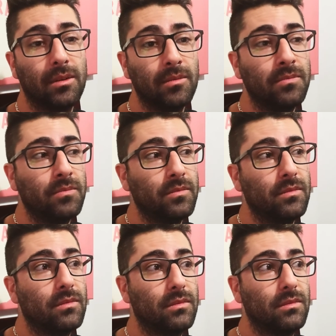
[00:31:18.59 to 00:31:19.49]

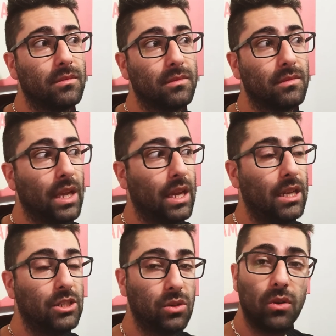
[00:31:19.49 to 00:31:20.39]
And
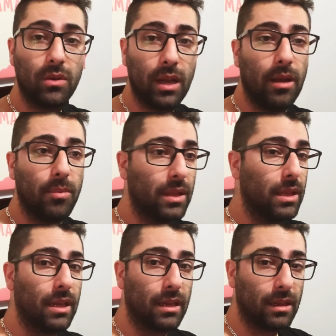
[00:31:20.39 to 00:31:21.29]
then she'll go nap at
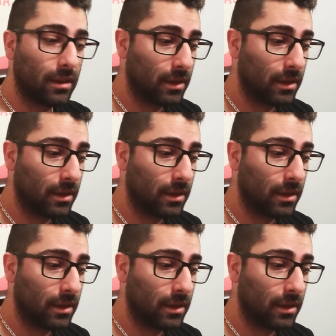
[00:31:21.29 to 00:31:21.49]
like